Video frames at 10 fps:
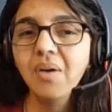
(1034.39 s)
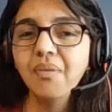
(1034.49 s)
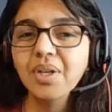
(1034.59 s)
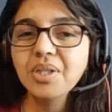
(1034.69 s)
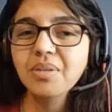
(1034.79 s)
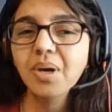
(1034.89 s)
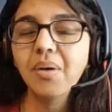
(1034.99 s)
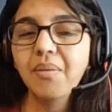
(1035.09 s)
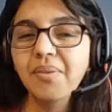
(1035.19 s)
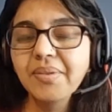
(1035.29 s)
First,
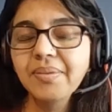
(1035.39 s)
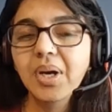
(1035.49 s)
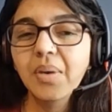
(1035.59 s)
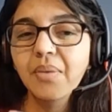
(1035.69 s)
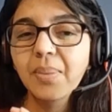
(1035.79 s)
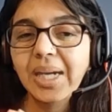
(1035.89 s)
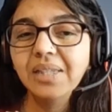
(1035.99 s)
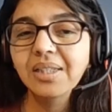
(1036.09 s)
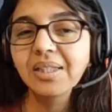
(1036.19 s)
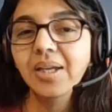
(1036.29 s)
we might
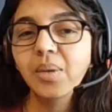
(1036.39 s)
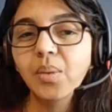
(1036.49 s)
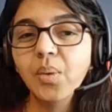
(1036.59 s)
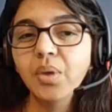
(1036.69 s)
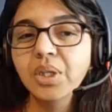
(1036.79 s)
think that, oh,